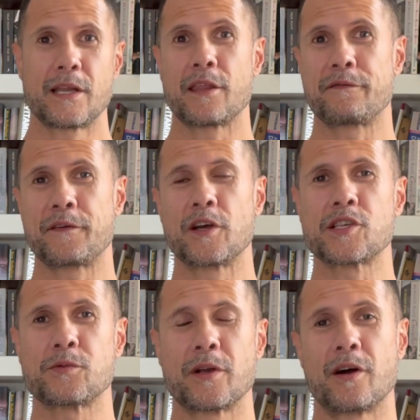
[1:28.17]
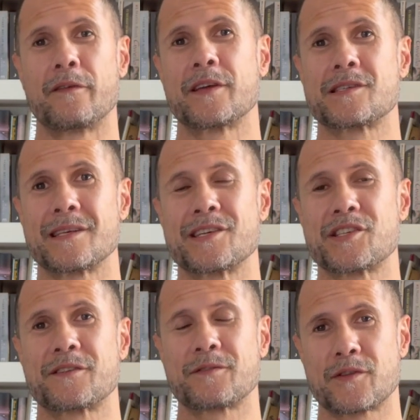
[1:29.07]
Now, the first one, obviously,
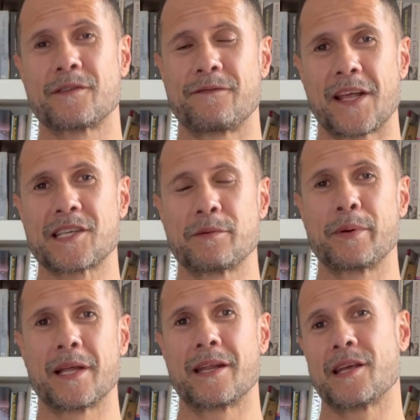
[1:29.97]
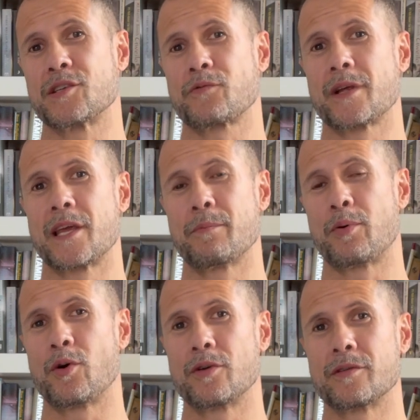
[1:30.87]
flexibility is really
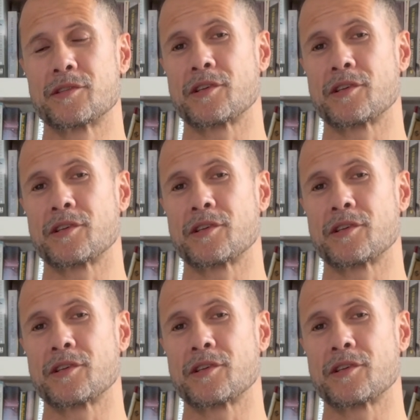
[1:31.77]
important,